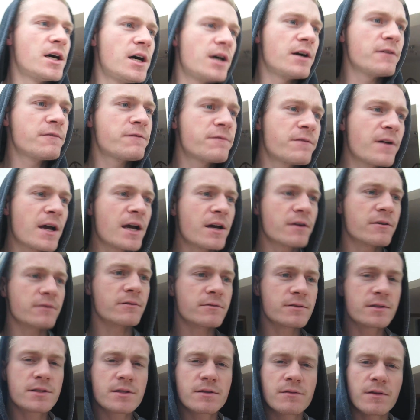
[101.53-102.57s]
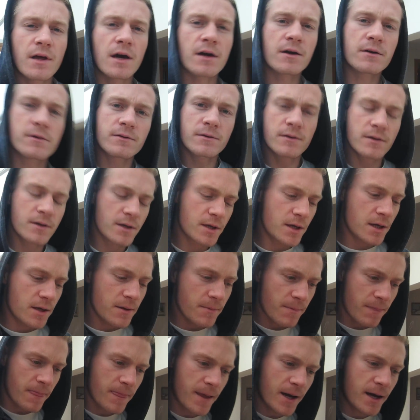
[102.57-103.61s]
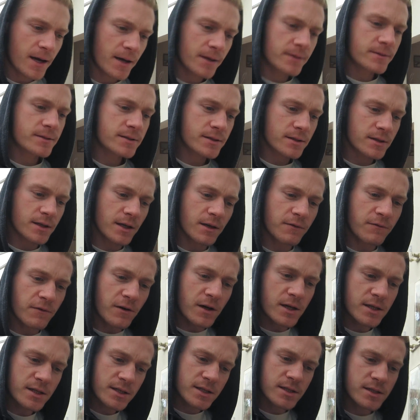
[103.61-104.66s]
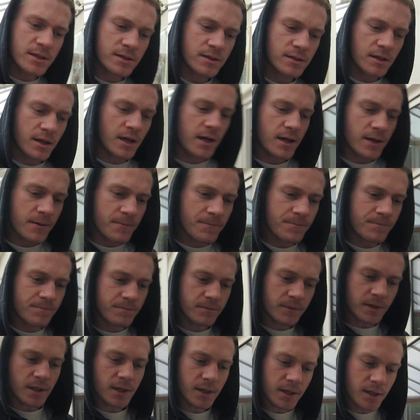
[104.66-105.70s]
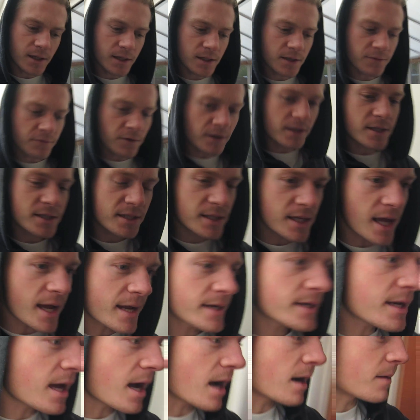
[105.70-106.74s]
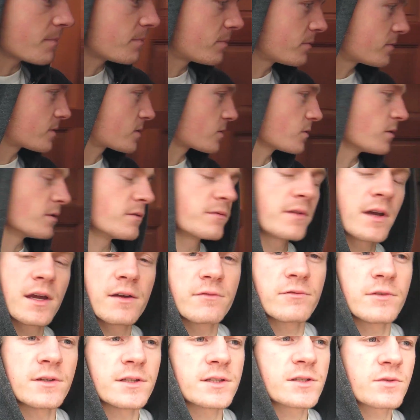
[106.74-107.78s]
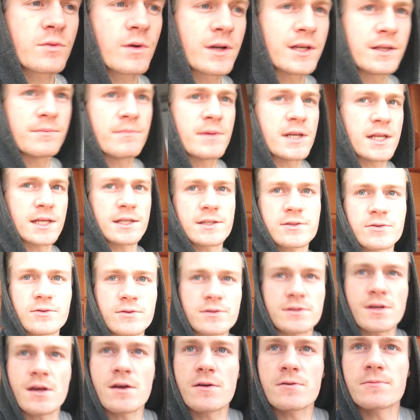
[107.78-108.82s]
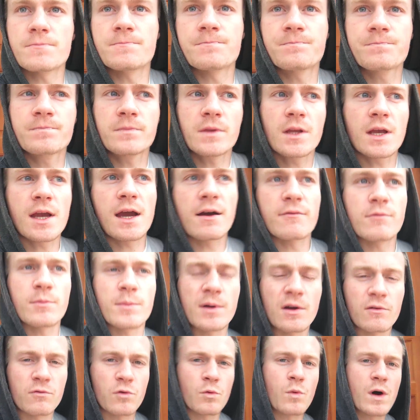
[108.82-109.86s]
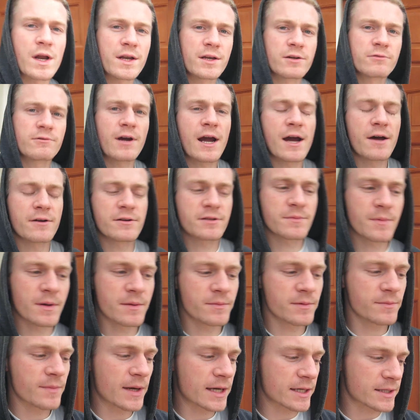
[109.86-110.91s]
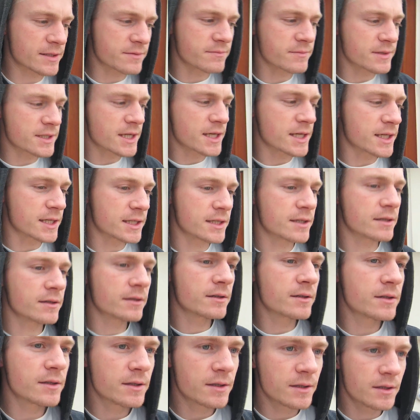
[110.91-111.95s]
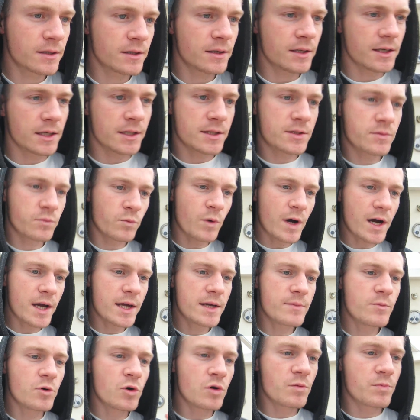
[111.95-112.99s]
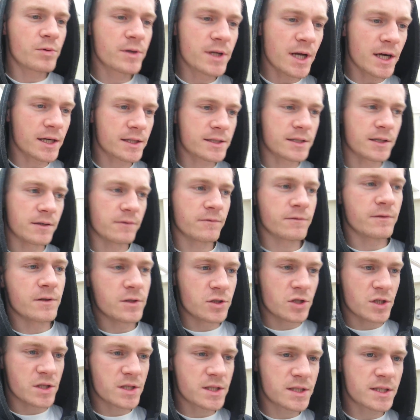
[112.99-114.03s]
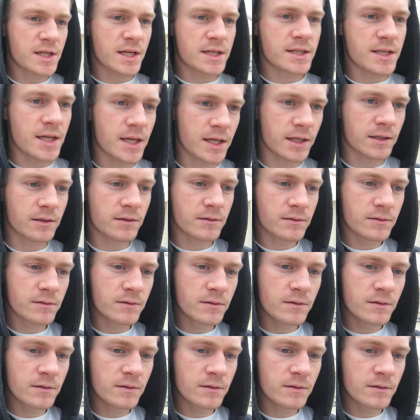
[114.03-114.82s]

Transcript: I found though that if I um, if I stand up sort of every 20 minutes or so, have a bit of a wander around, maybe make some tea, it's way more productive than just sitting.